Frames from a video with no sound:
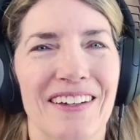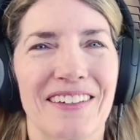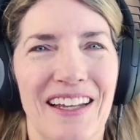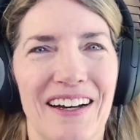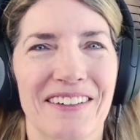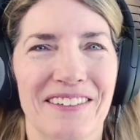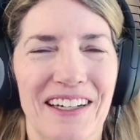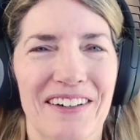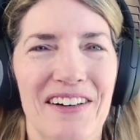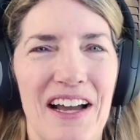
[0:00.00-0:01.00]
Yeah,
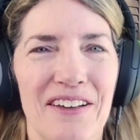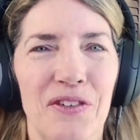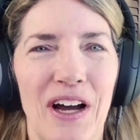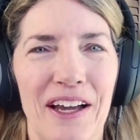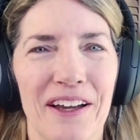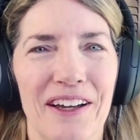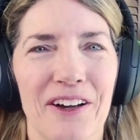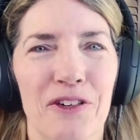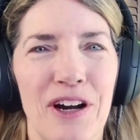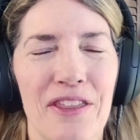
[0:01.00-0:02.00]
yeah, I
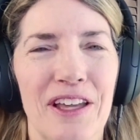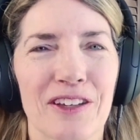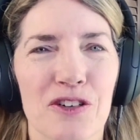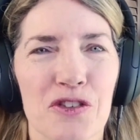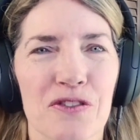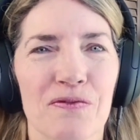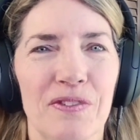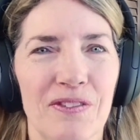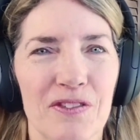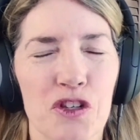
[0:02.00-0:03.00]
agree. I think there's
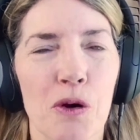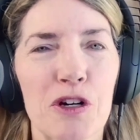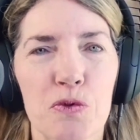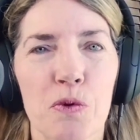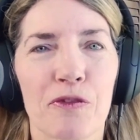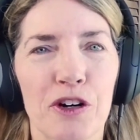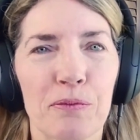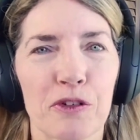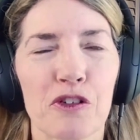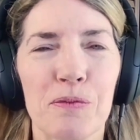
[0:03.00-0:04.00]
so much room for
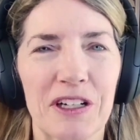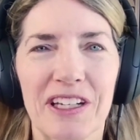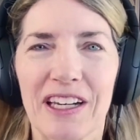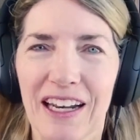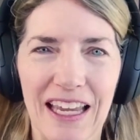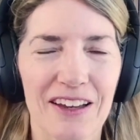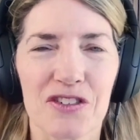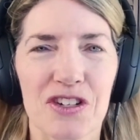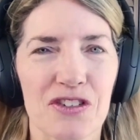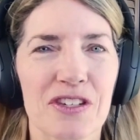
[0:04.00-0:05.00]
improvement, and again, it
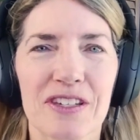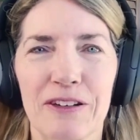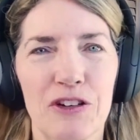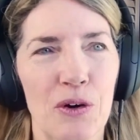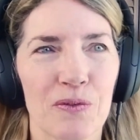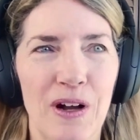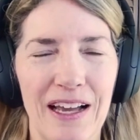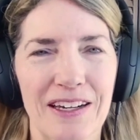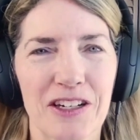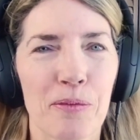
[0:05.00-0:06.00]
just
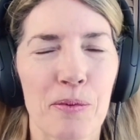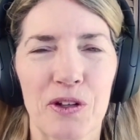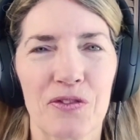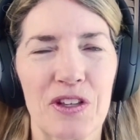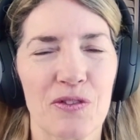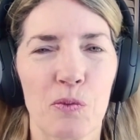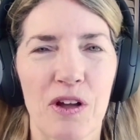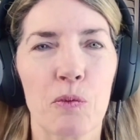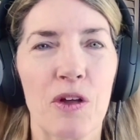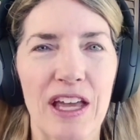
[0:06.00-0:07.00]
I tell people
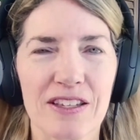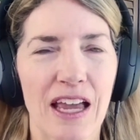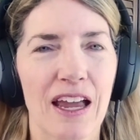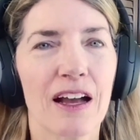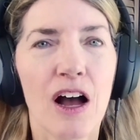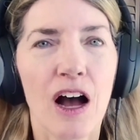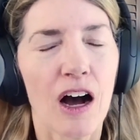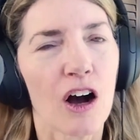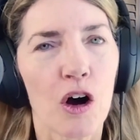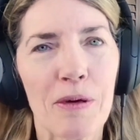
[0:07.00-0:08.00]
when they say,
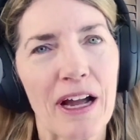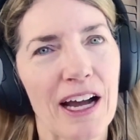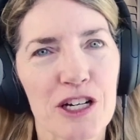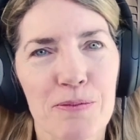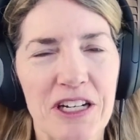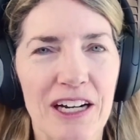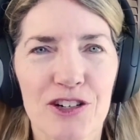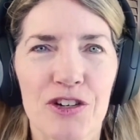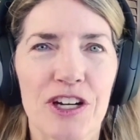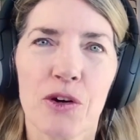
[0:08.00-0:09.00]
"Oh my gosh, my doctor
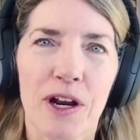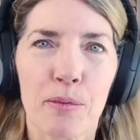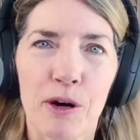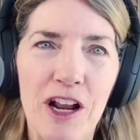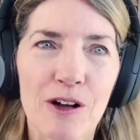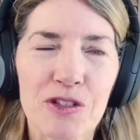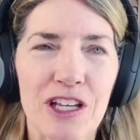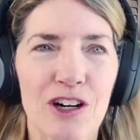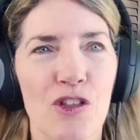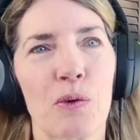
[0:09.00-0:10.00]
didn't know how to pronounce
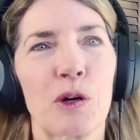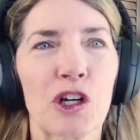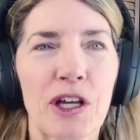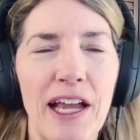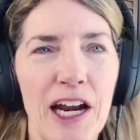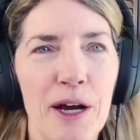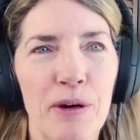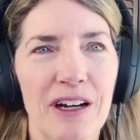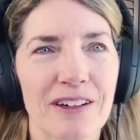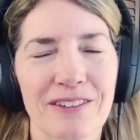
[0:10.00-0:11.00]
it," or they were looking it up
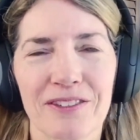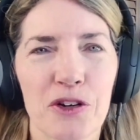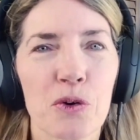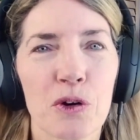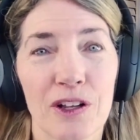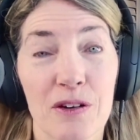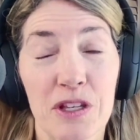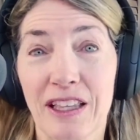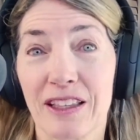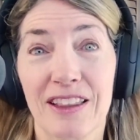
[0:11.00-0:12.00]
on Google, and I was
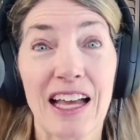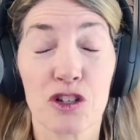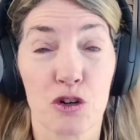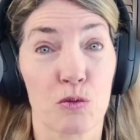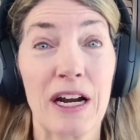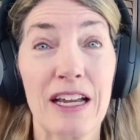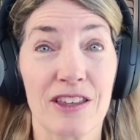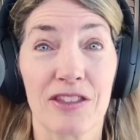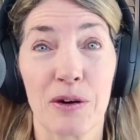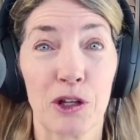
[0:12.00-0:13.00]
like, "That's great
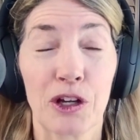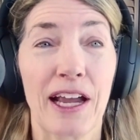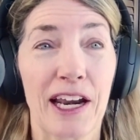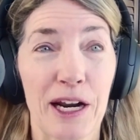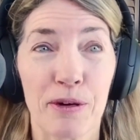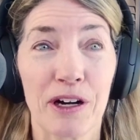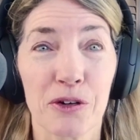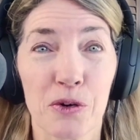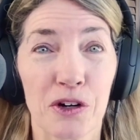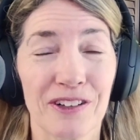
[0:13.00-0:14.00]
that they were looking it up on
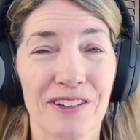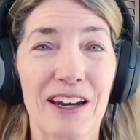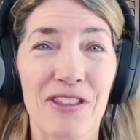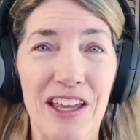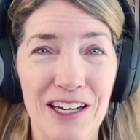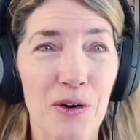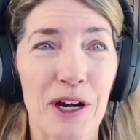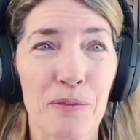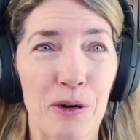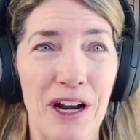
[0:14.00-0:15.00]
Google." And if they didn't know how to
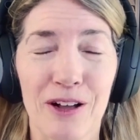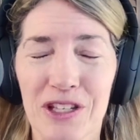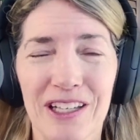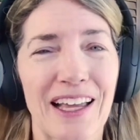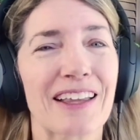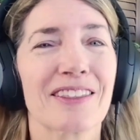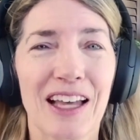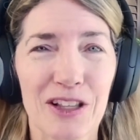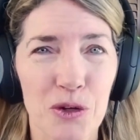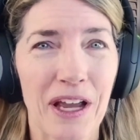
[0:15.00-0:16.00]
pronounce it, like
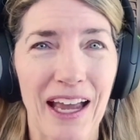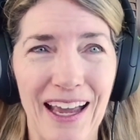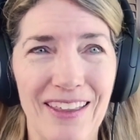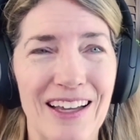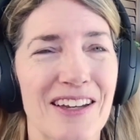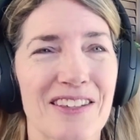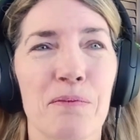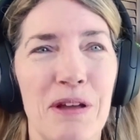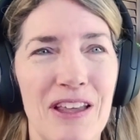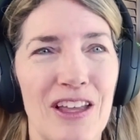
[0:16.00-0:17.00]
that's okay. That doesn't
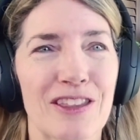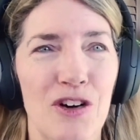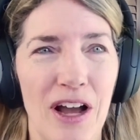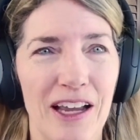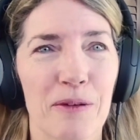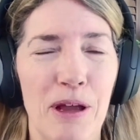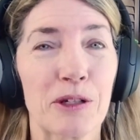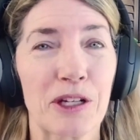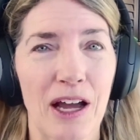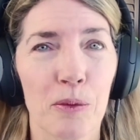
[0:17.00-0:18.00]
mean that they're not going to be able
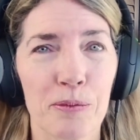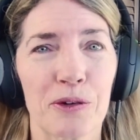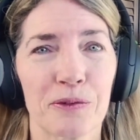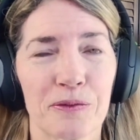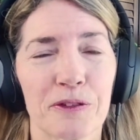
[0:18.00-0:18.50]
to help you.